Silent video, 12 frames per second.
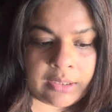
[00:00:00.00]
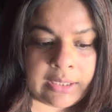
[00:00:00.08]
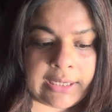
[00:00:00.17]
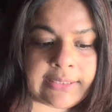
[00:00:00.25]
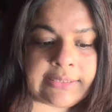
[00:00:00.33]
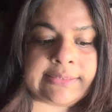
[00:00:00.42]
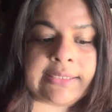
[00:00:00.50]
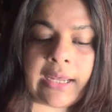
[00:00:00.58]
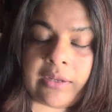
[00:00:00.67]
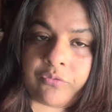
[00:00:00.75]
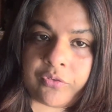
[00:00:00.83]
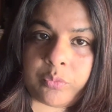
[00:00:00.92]
It is
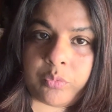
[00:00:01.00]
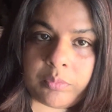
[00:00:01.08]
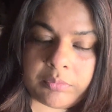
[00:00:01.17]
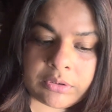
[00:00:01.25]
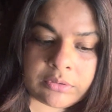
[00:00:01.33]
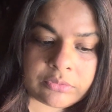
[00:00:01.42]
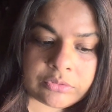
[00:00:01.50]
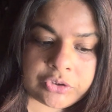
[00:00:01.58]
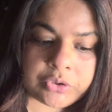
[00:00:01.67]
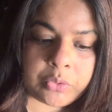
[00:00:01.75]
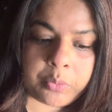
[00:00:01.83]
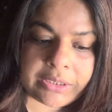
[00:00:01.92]
time for women
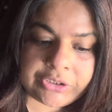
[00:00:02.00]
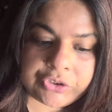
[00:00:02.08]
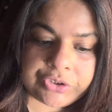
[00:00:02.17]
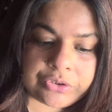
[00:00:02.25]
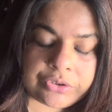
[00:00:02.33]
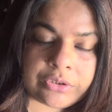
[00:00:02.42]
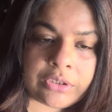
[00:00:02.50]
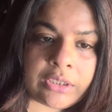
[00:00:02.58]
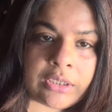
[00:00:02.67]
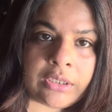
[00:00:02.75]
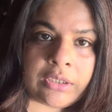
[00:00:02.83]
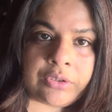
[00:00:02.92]
to question
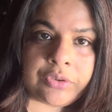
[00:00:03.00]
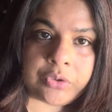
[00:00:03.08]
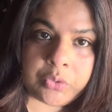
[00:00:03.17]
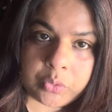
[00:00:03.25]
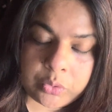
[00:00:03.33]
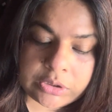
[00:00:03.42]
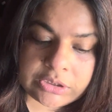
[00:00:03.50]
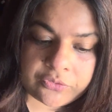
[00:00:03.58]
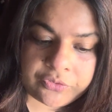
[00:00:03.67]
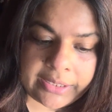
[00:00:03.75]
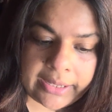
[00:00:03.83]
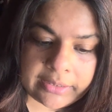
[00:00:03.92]
the roles
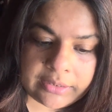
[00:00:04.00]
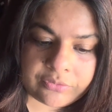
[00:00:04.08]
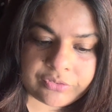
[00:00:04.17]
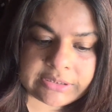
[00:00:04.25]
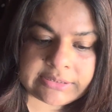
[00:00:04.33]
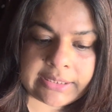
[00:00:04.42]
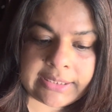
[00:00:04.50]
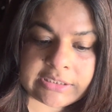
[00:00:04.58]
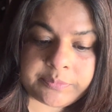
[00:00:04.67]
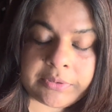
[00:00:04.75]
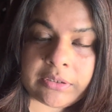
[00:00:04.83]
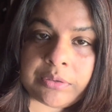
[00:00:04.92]
of caregivers that has
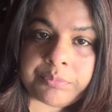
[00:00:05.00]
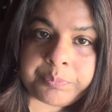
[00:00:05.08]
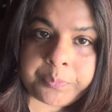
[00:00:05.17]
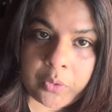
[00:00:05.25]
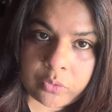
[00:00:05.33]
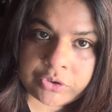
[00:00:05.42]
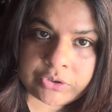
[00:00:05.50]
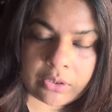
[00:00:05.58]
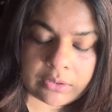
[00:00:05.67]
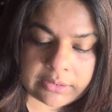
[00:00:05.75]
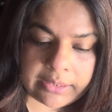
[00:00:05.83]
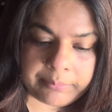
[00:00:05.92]
been imposed
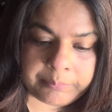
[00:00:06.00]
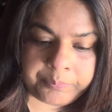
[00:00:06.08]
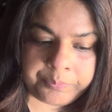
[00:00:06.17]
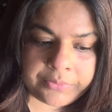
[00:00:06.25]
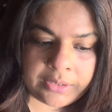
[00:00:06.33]
on them.